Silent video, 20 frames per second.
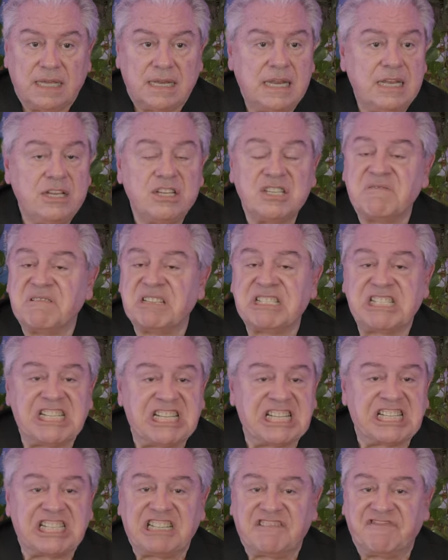and he just wants to
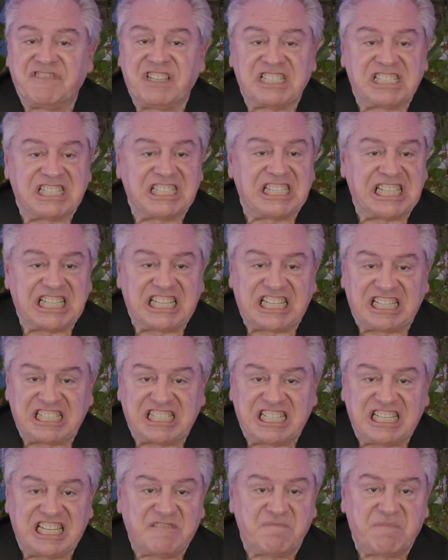get off this
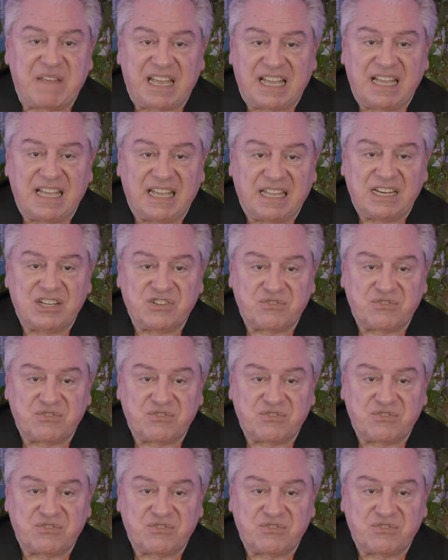lighthouse and get back and get a